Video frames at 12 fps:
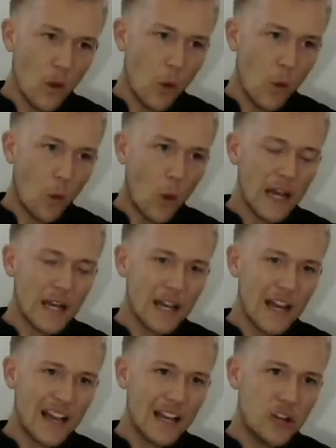what
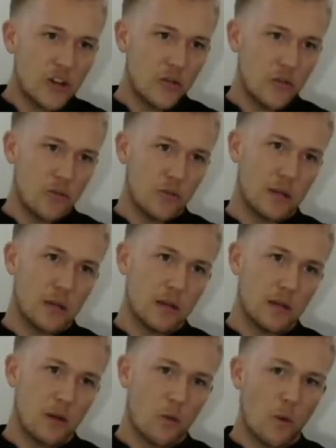can I do?
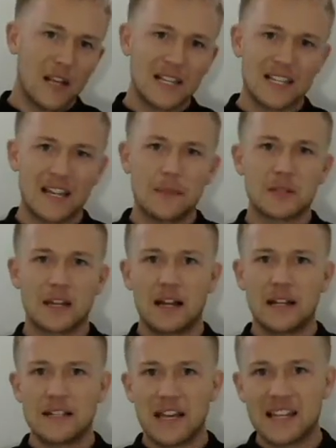What steps can I
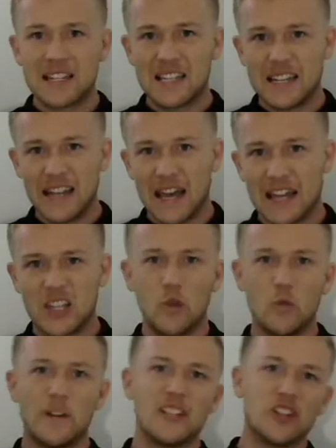take today
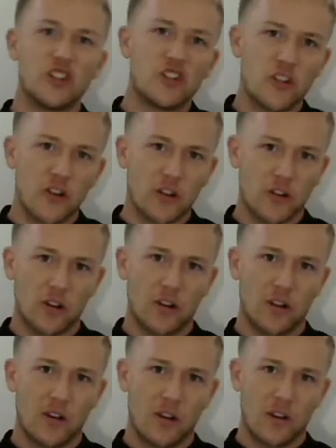to ensure
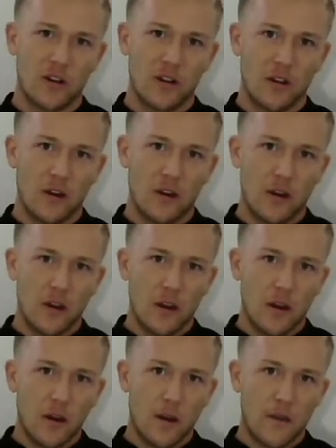
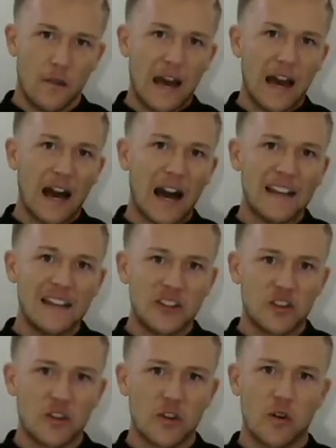that I
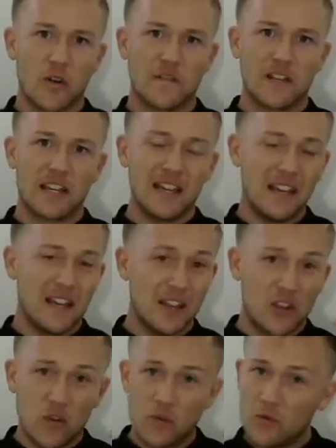deserve to get
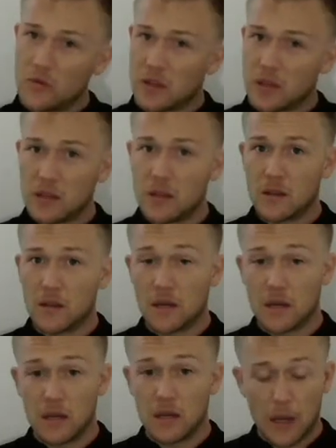into
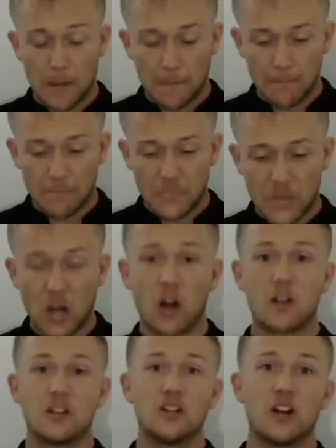the
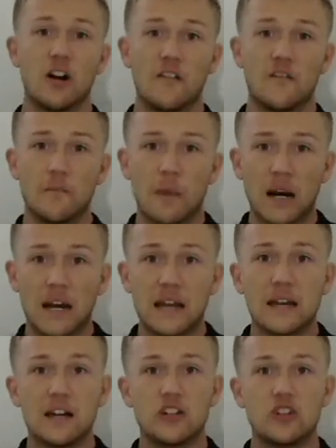college of my
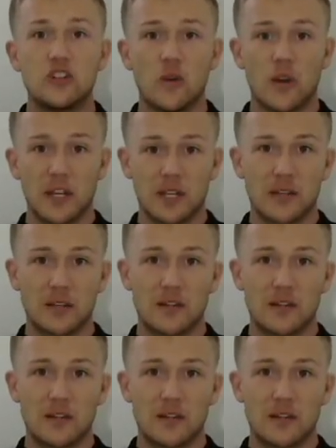choice?